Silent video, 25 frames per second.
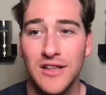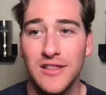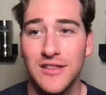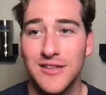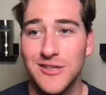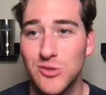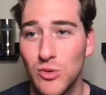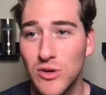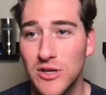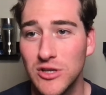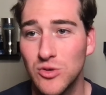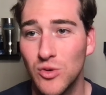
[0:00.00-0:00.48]

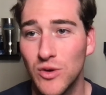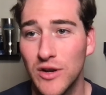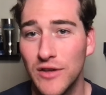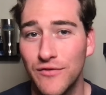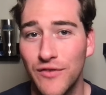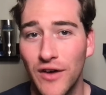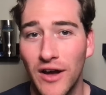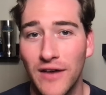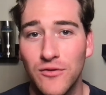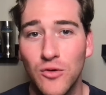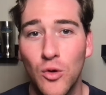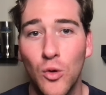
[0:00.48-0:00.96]
The
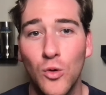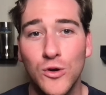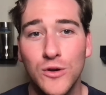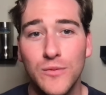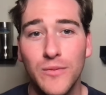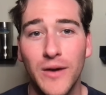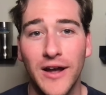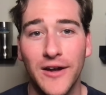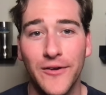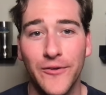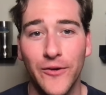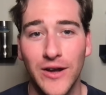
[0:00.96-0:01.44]
2025
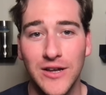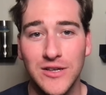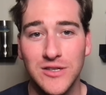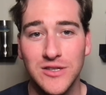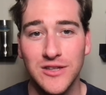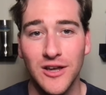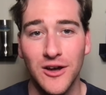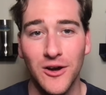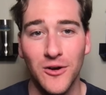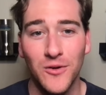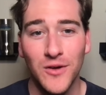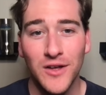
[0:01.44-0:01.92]
quarterback race,
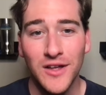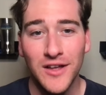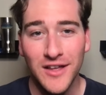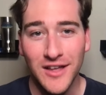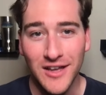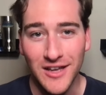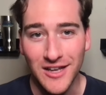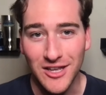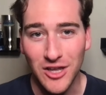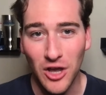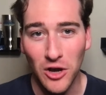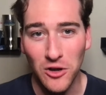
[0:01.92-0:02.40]
though,
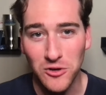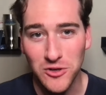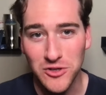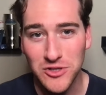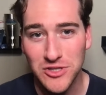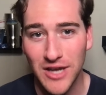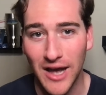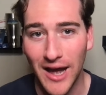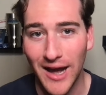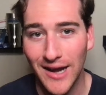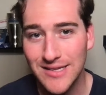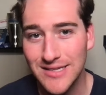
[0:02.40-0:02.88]
Gunnar
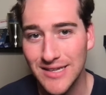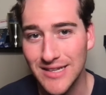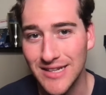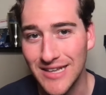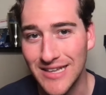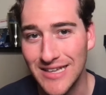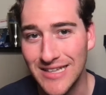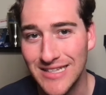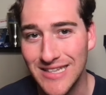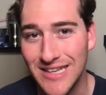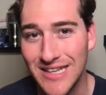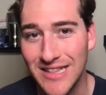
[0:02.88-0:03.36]
Stockton
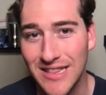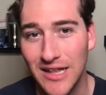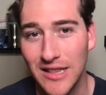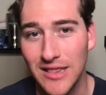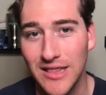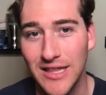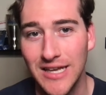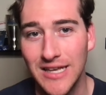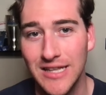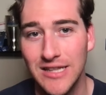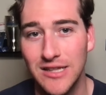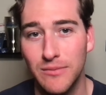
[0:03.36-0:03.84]
is in the
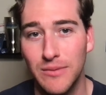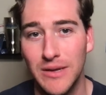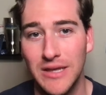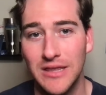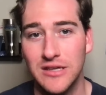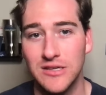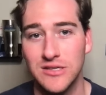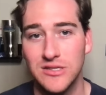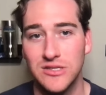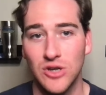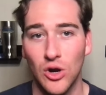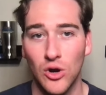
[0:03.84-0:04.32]
lead to be
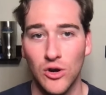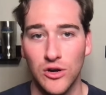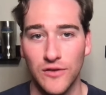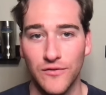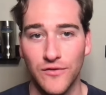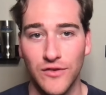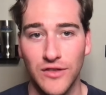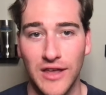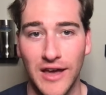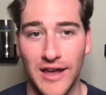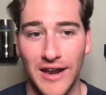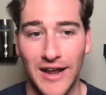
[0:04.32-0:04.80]
the starter
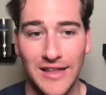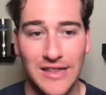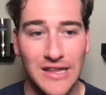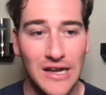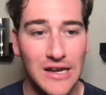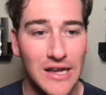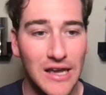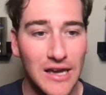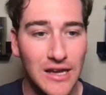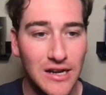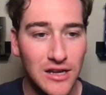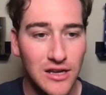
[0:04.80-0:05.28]
for that. I
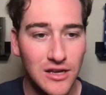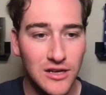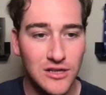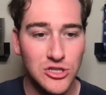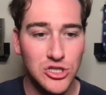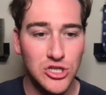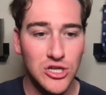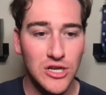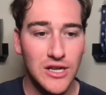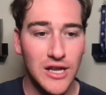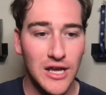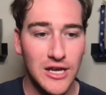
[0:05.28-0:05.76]
thought he had a
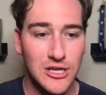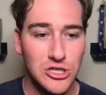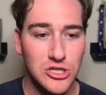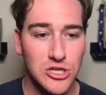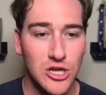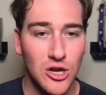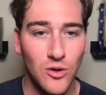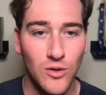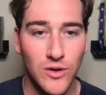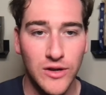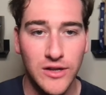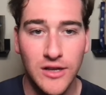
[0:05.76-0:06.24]
good G-Day
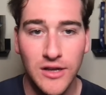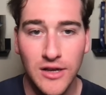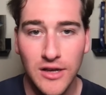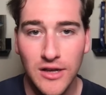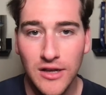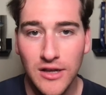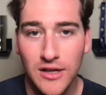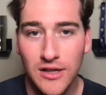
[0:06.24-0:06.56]
showing.